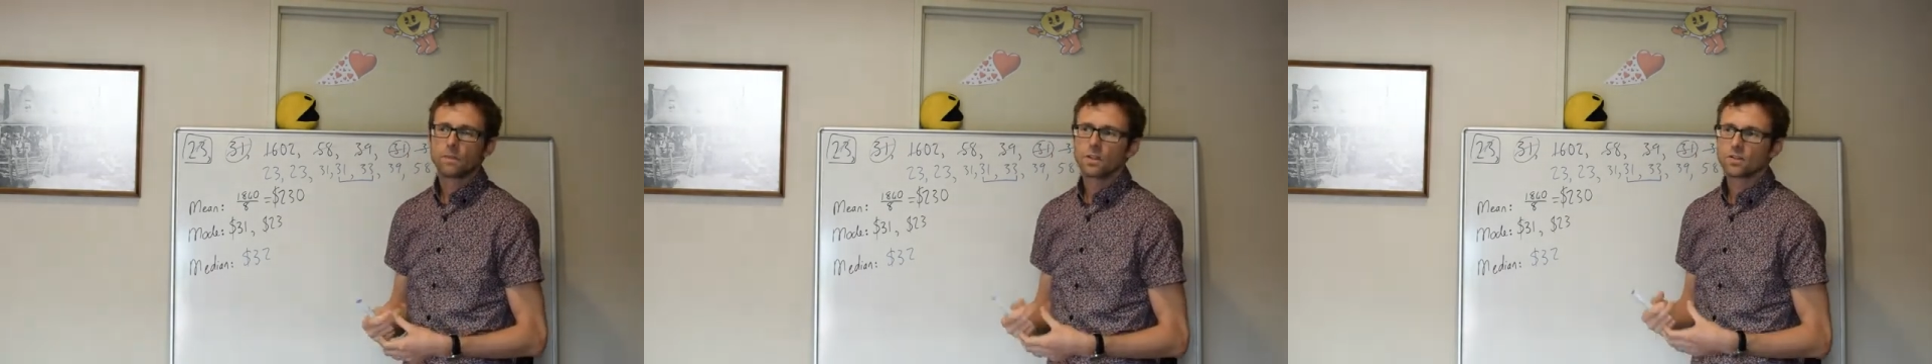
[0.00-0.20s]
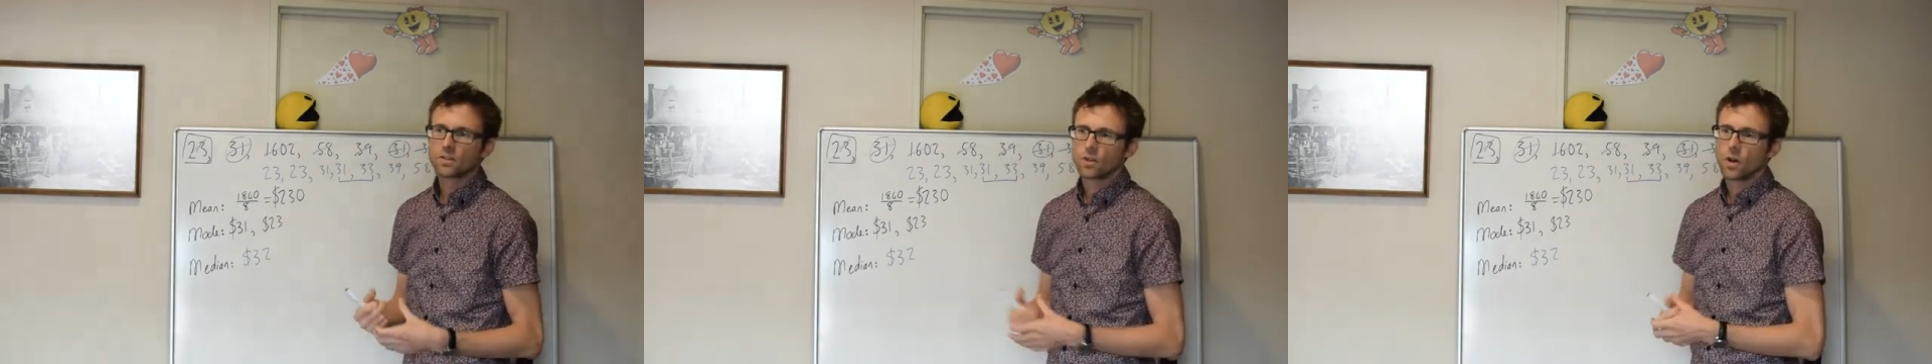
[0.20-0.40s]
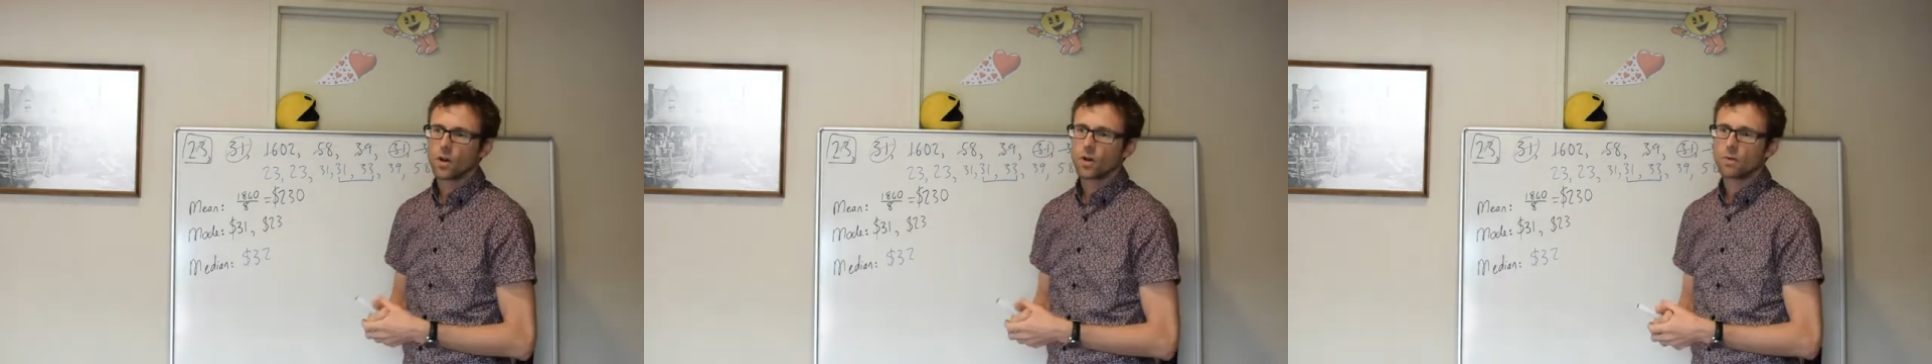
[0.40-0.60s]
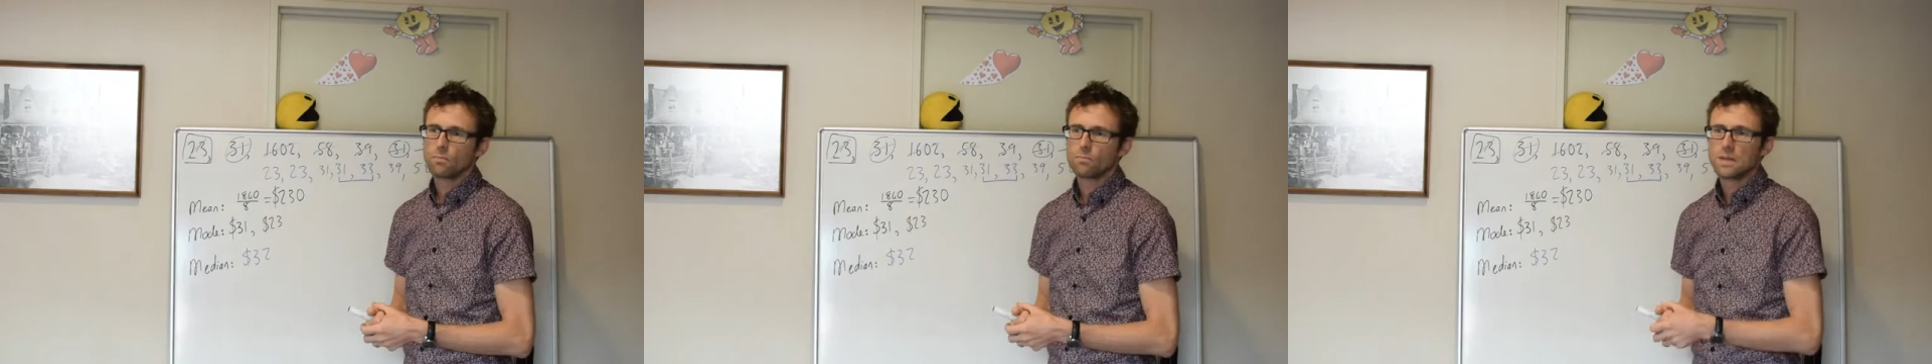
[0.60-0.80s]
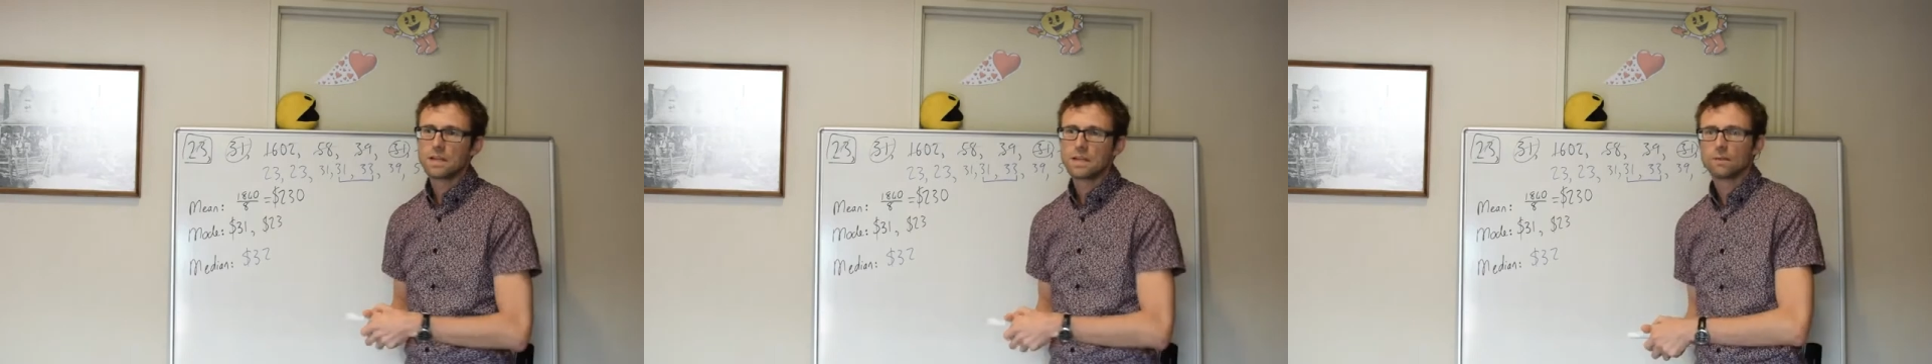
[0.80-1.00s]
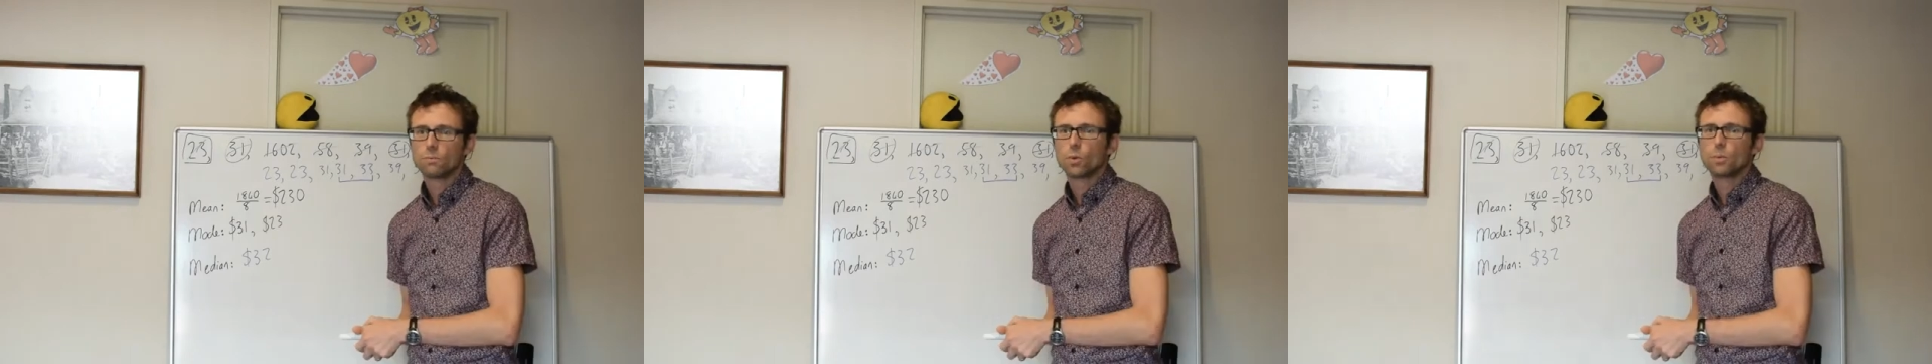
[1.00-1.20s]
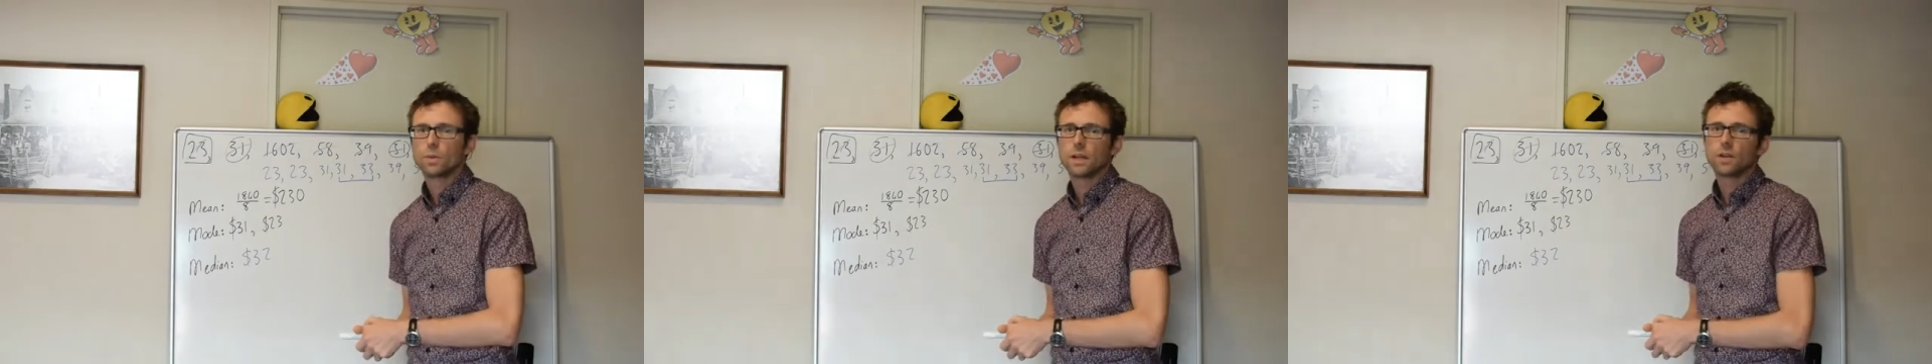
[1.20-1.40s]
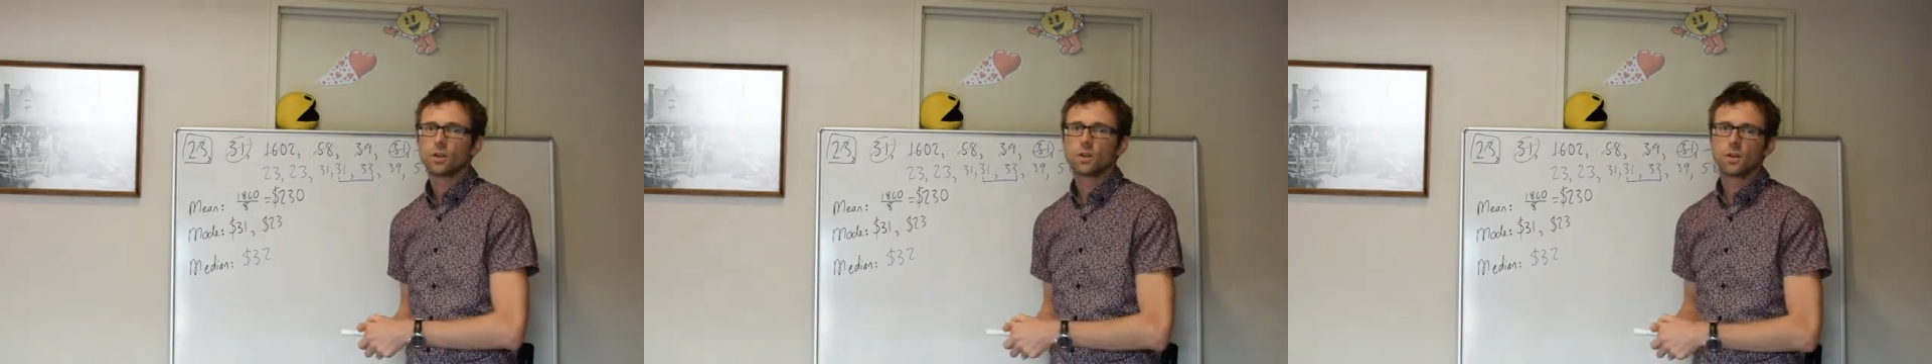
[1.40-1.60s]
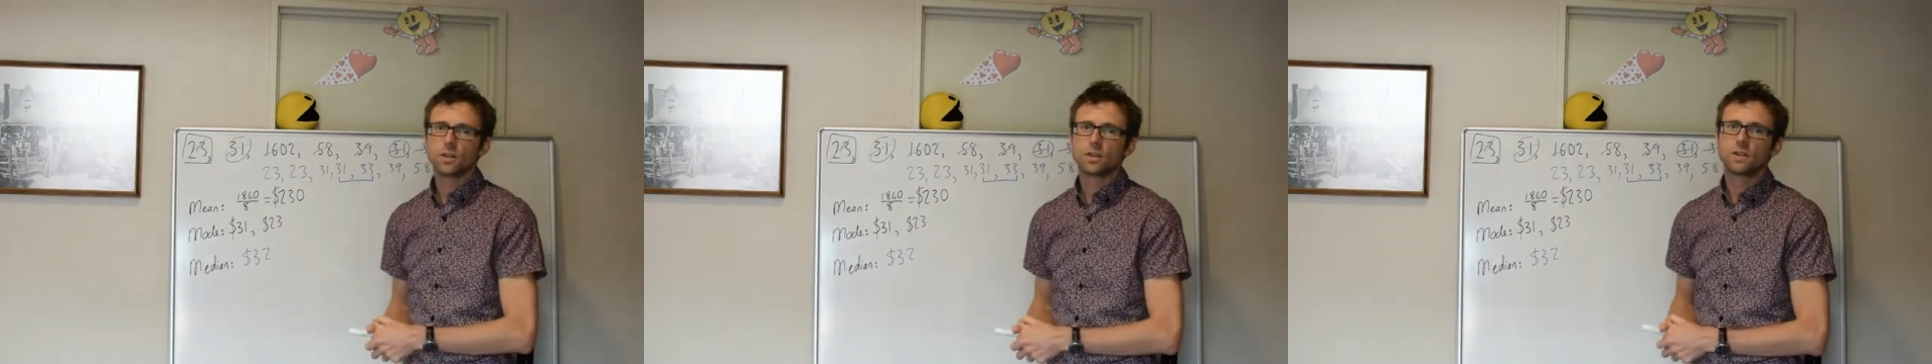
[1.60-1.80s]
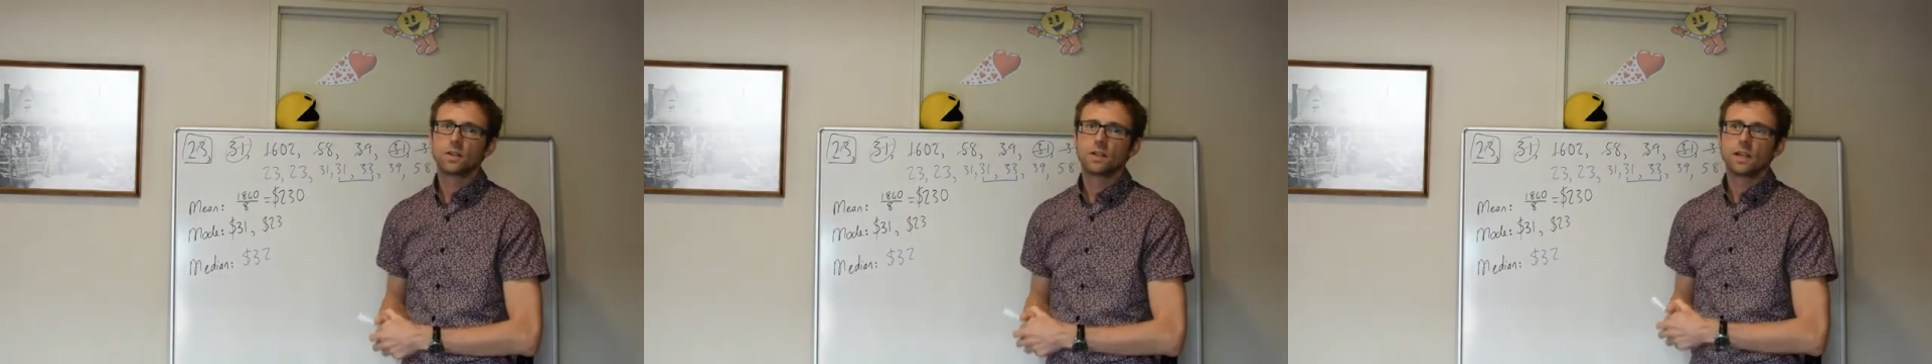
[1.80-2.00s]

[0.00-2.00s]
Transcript: So median will be a good